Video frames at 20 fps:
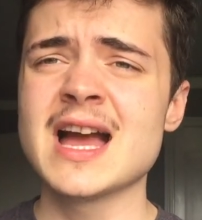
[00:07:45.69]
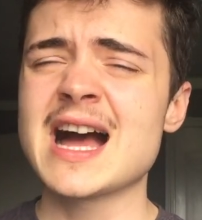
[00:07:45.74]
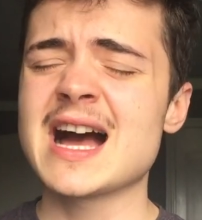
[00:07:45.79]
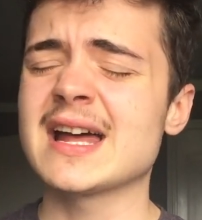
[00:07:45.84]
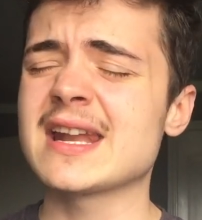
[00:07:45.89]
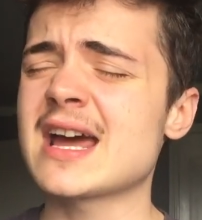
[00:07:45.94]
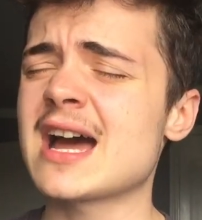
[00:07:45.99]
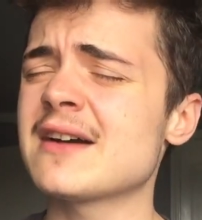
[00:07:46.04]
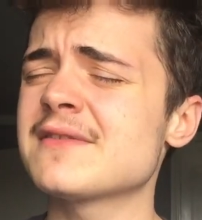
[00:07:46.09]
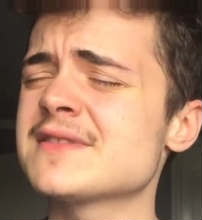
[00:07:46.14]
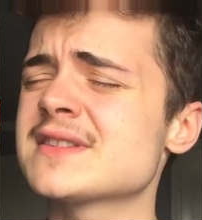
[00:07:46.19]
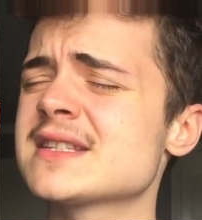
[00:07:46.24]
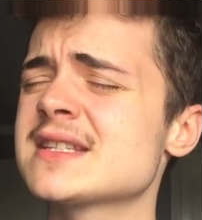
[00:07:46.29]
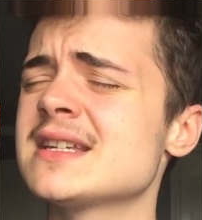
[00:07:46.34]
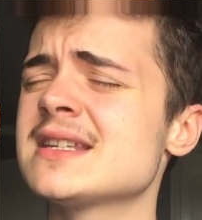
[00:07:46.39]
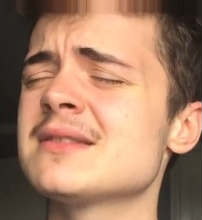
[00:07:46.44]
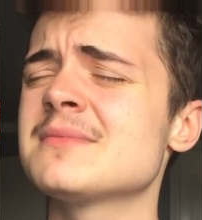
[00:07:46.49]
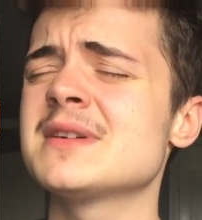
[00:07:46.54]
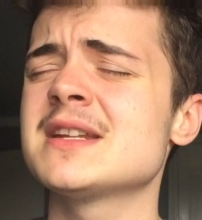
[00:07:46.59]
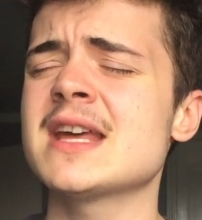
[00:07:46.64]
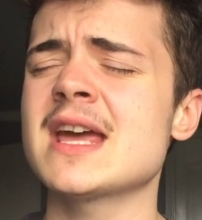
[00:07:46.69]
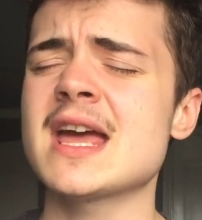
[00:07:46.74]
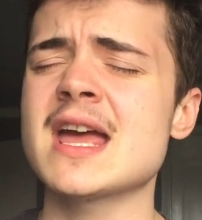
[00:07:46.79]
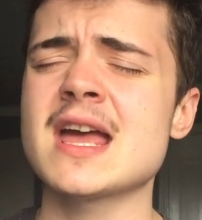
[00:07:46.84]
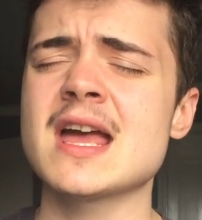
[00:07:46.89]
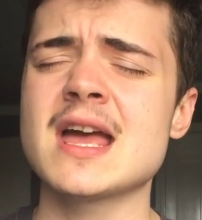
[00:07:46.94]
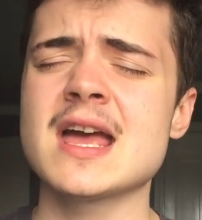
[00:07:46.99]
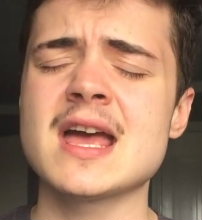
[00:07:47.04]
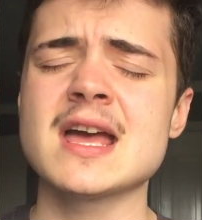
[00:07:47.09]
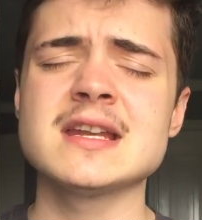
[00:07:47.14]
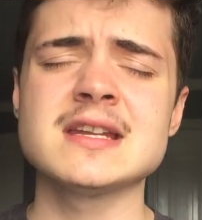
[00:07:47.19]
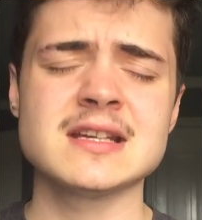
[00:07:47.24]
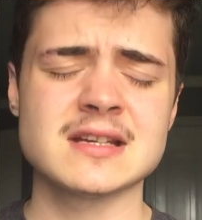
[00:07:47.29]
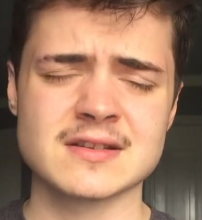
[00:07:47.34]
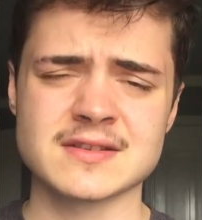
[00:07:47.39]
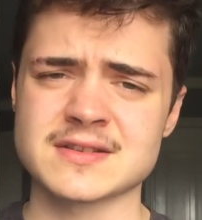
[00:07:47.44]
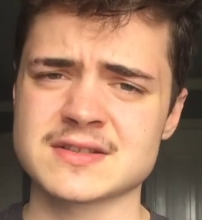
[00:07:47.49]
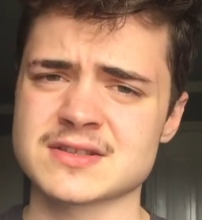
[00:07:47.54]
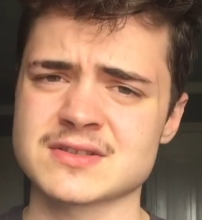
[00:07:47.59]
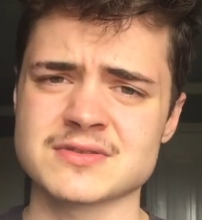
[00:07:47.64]
And I haven't seen them in any
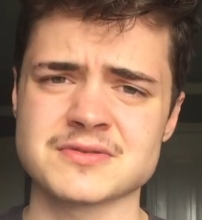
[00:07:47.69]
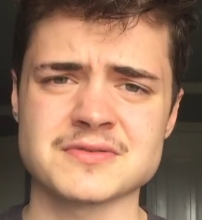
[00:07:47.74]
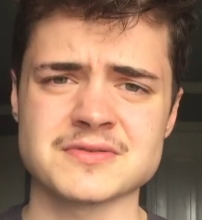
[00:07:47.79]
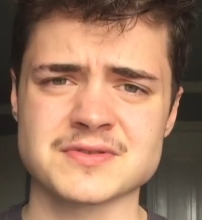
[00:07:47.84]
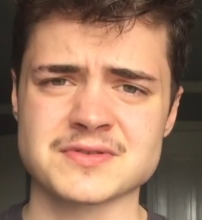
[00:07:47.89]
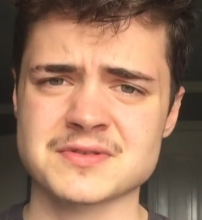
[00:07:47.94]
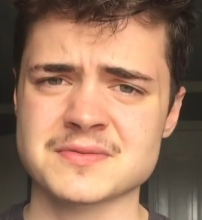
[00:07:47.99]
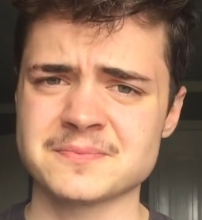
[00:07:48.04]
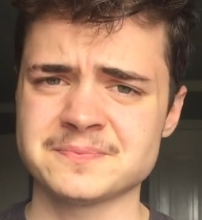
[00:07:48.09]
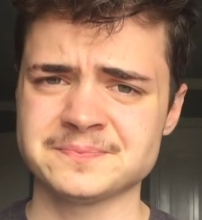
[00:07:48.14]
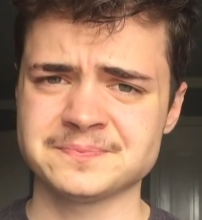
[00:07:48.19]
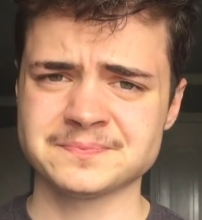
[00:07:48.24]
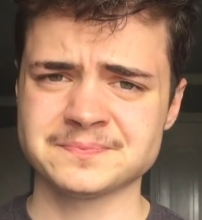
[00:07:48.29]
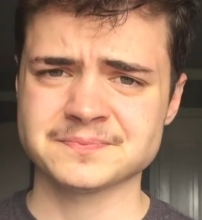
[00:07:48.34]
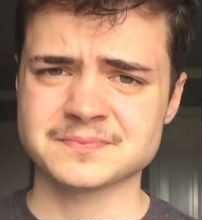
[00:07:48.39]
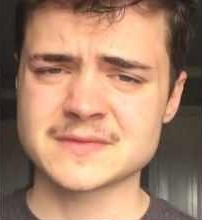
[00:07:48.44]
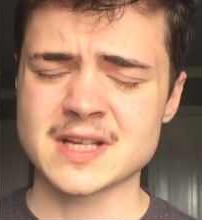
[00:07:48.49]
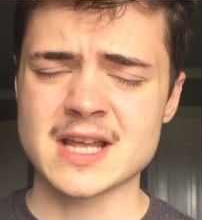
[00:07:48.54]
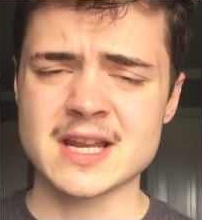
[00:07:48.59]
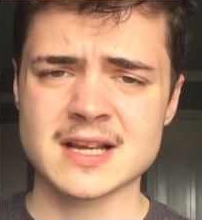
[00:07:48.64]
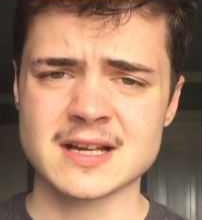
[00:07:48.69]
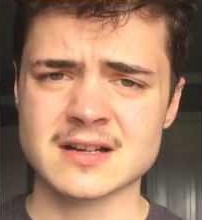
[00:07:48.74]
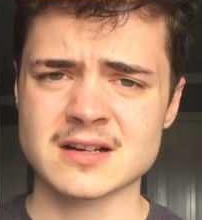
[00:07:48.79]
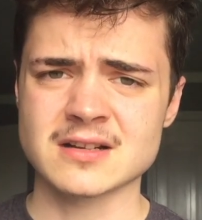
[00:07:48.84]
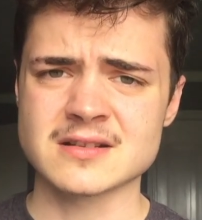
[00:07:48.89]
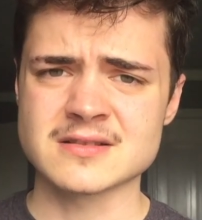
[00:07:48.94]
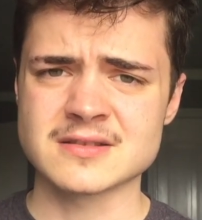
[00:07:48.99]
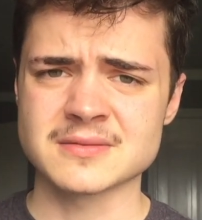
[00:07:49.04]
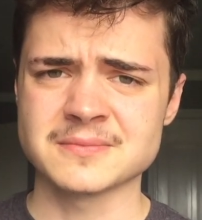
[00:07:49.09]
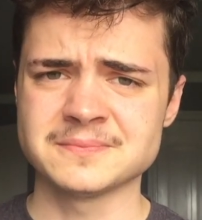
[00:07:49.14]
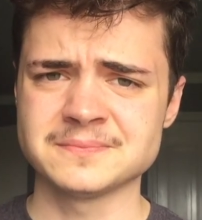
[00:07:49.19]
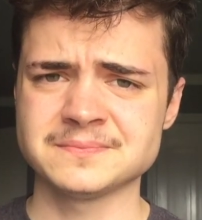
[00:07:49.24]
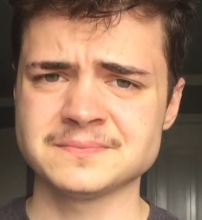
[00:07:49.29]
other stores in England.